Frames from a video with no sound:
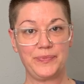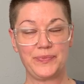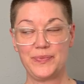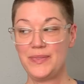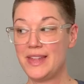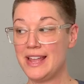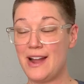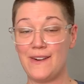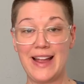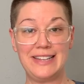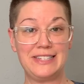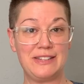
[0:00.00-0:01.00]
All right,
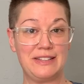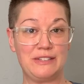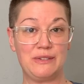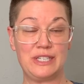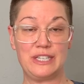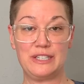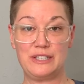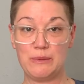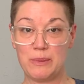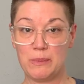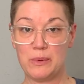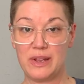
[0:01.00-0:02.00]
so this was a super
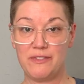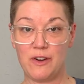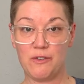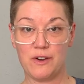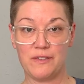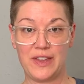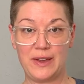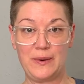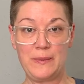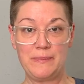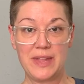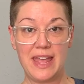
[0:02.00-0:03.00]
brief overview.
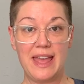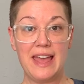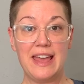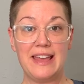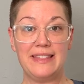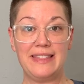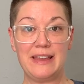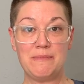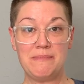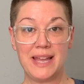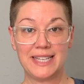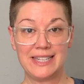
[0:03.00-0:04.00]
The
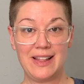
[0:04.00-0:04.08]
amygdala